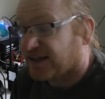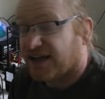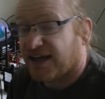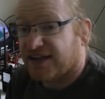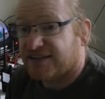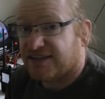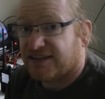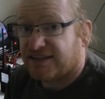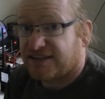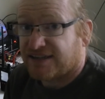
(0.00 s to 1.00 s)
and
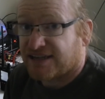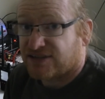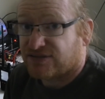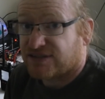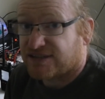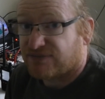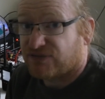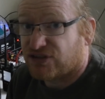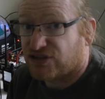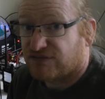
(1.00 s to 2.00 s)
Yaesu System
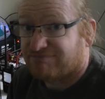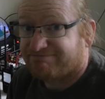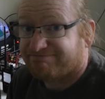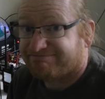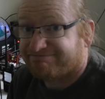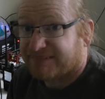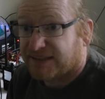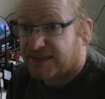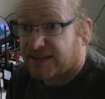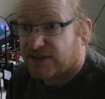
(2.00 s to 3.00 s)
Fusion.
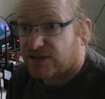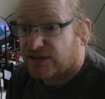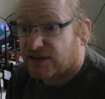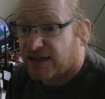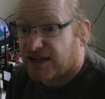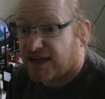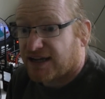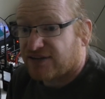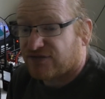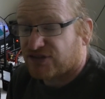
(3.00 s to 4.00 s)

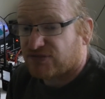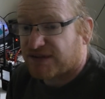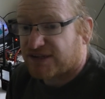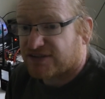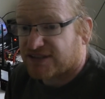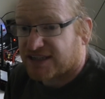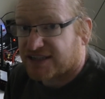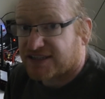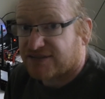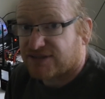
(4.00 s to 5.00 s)
The first repeater I
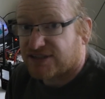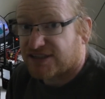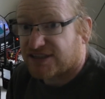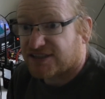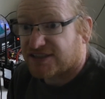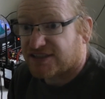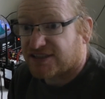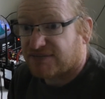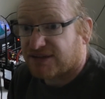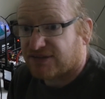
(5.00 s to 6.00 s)
selected was the distant
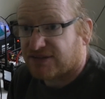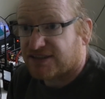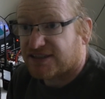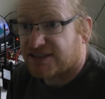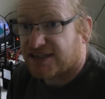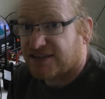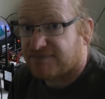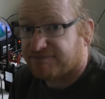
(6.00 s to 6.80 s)
GB3CD,